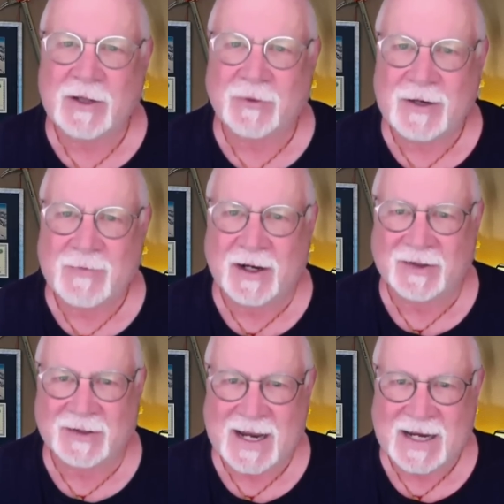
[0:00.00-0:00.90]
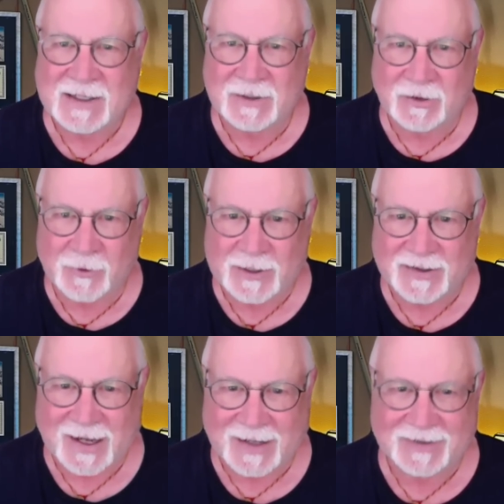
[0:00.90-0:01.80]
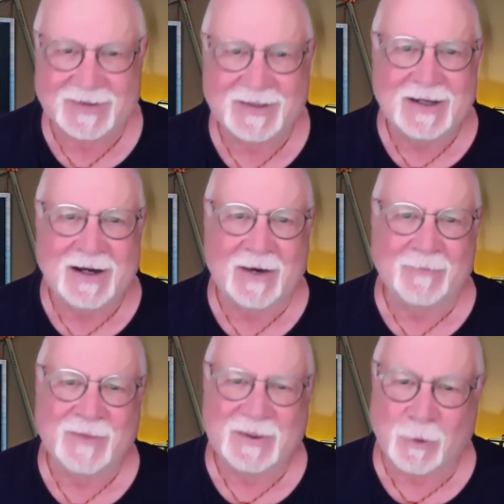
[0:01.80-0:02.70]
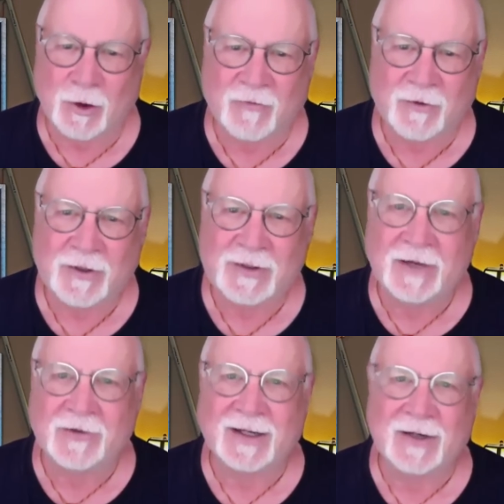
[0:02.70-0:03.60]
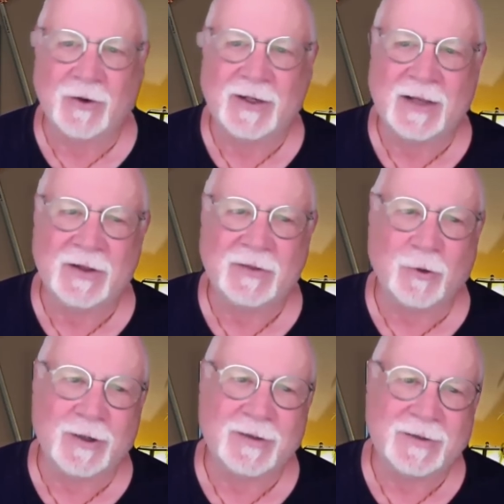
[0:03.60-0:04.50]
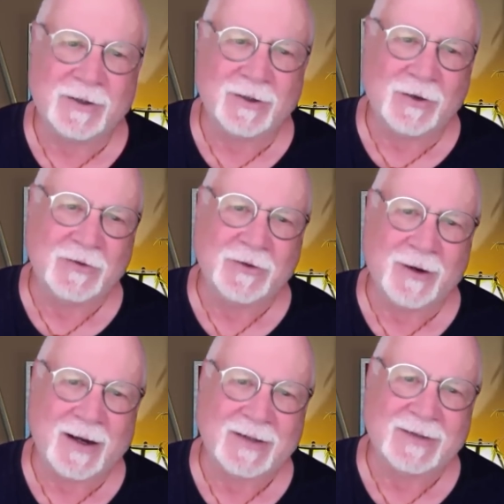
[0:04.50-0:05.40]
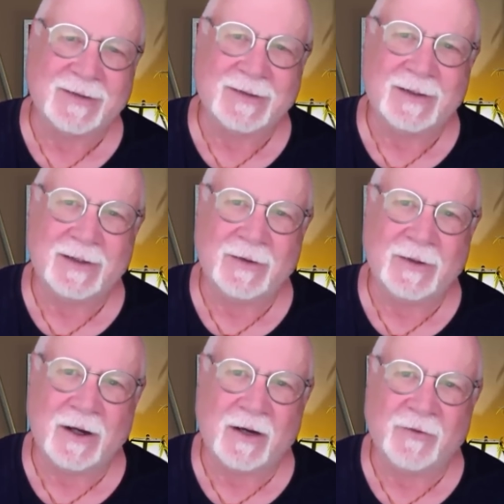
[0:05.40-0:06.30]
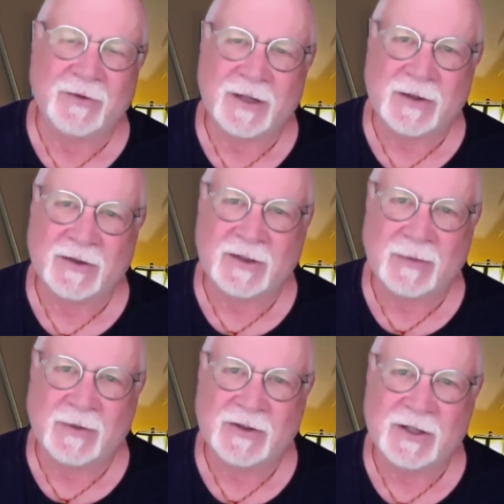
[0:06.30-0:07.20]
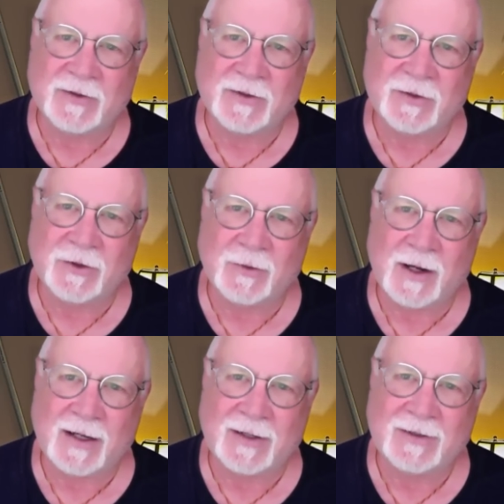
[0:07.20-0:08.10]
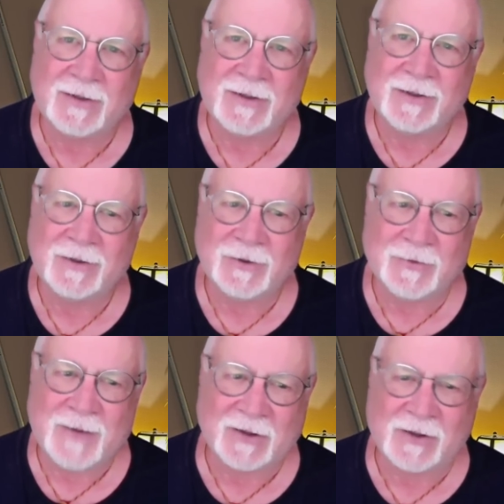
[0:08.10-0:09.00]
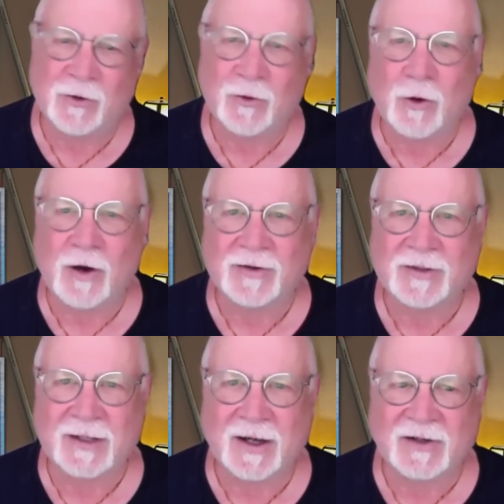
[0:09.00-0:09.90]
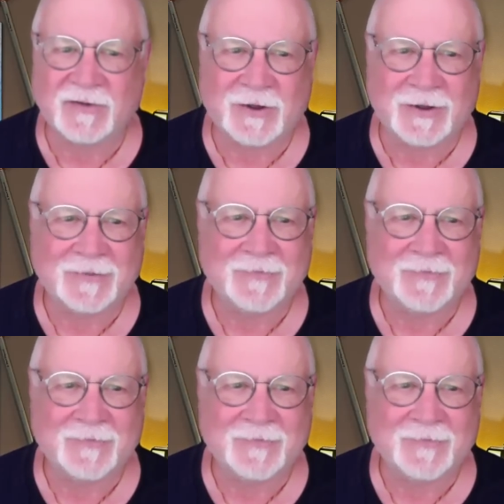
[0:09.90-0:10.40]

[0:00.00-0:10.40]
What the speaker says: minutes and 83 seconds. Up, roll over to the other side. Okay, this works. You close your eyes. Then all of a sudden, this image comes into your mind. You're about to go cross the ice fall.